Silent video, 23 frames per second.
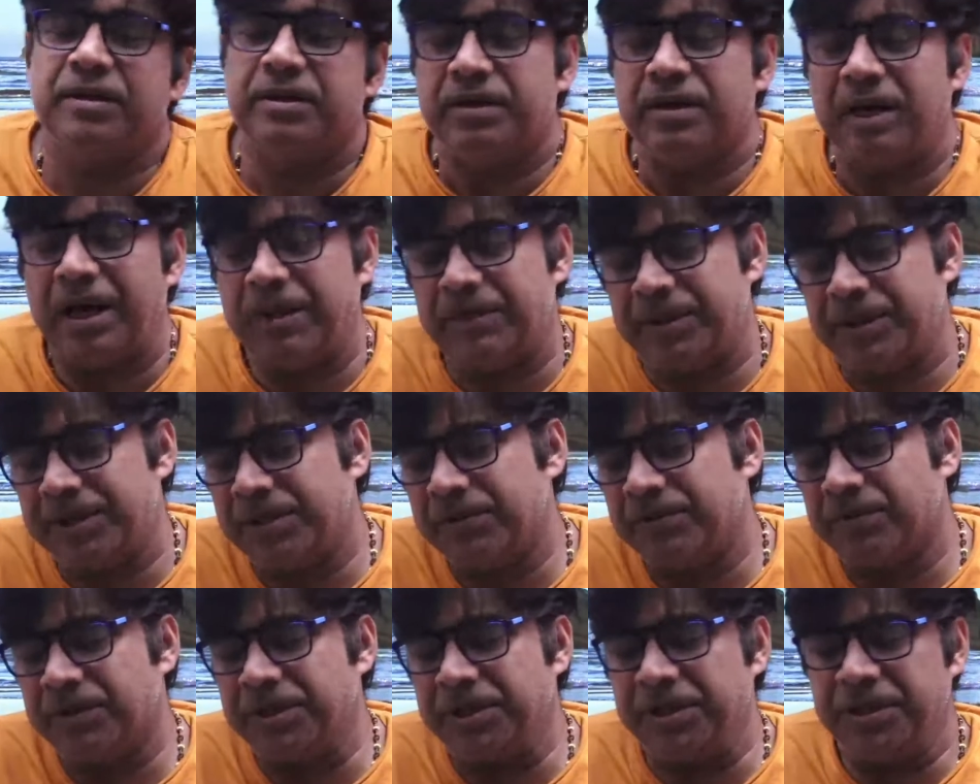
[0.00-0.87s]
I'm a
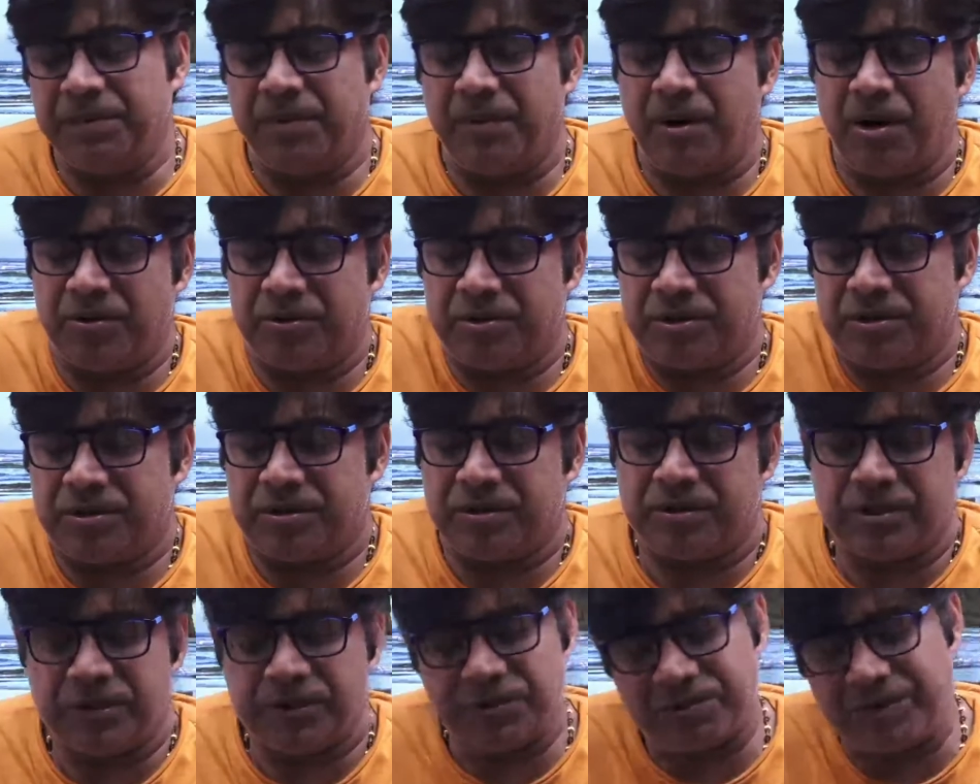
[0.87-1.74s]
little worried about
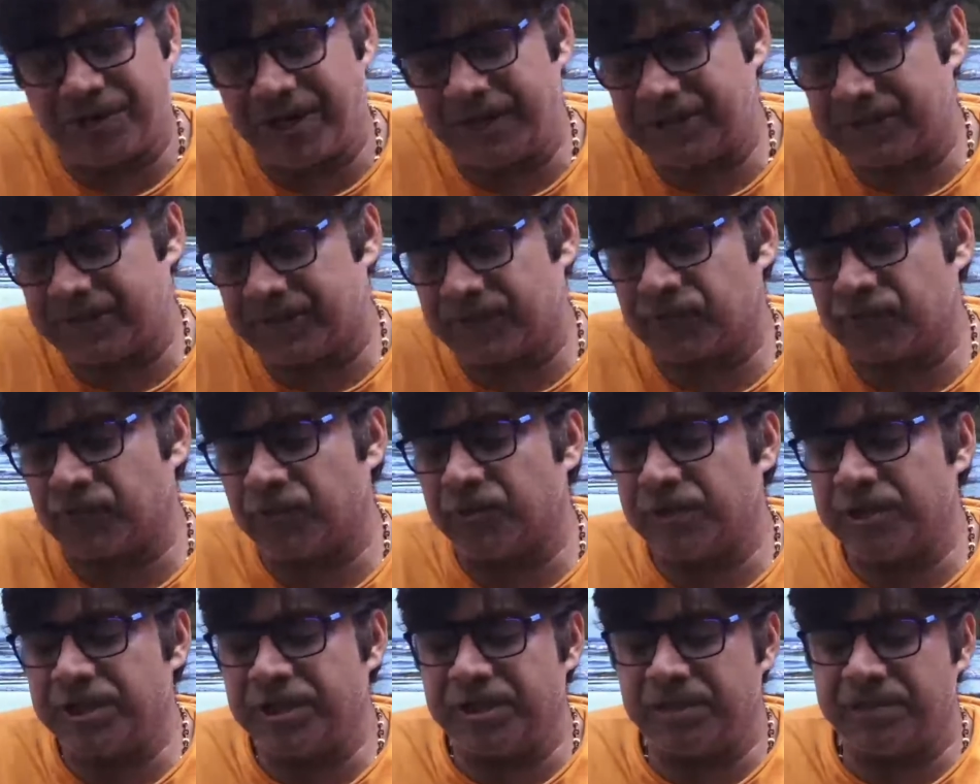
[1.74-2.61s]
you guys
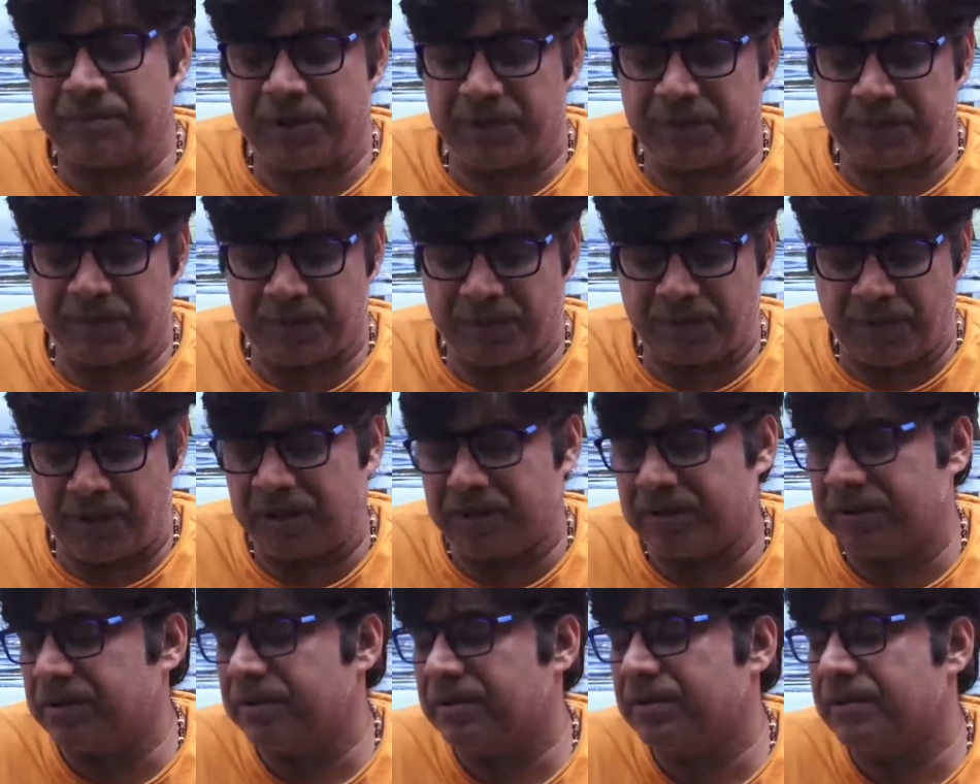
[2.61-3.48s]
scoring in paper
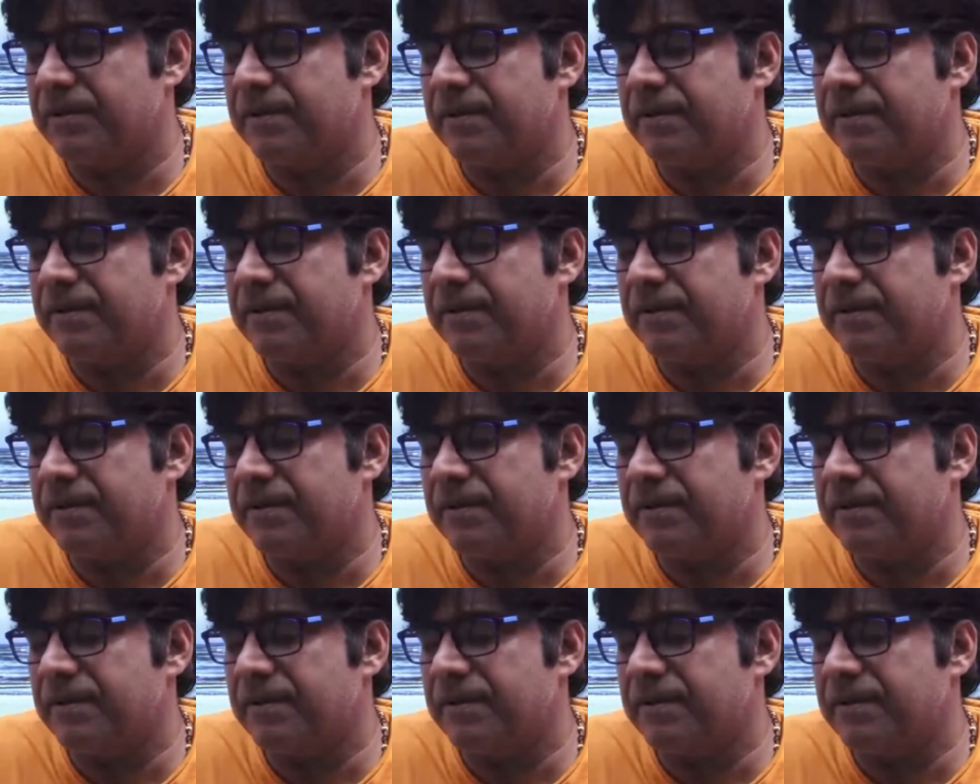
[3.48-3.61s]
1.